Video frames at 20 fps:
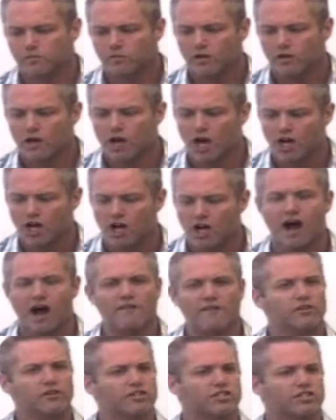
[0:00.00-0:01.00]
a
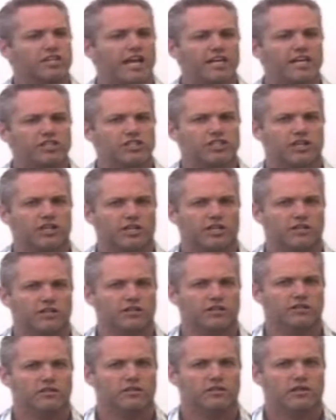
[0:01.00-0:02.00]
conversation
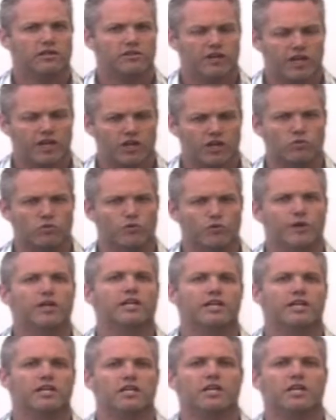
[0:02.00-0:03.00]
that you
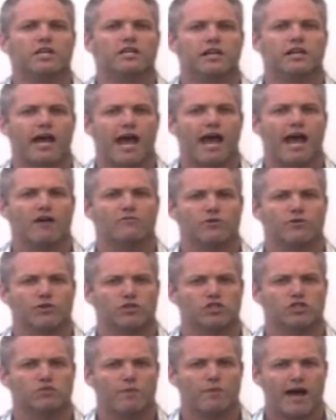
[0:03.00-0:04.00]
really need to have with your
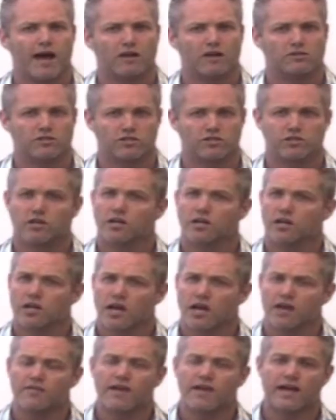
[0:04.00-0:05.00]
spouse.
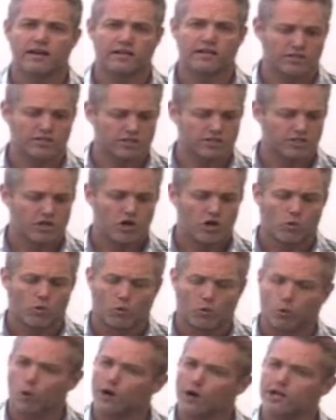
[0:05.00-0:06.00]
And that is,
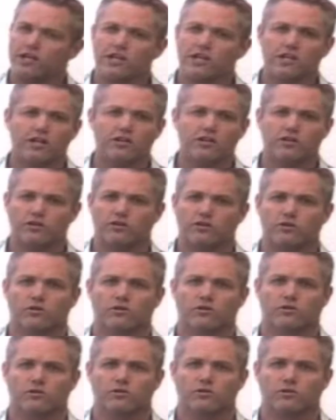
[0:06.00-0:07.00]
what are you going to
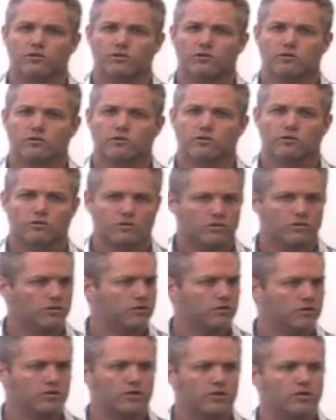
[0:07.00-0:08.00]
do
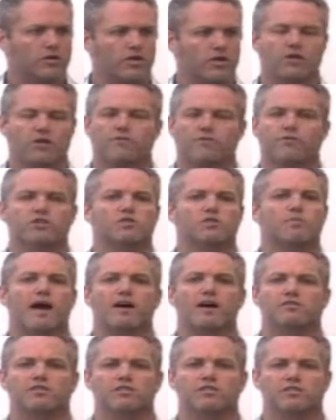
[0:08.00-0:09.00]
if your
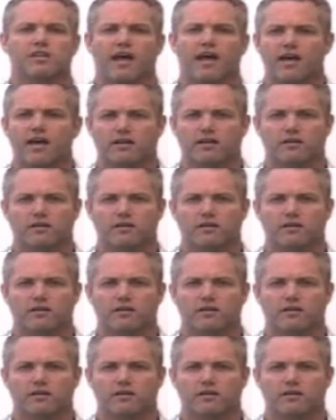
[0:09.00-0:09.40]
spouse is dead?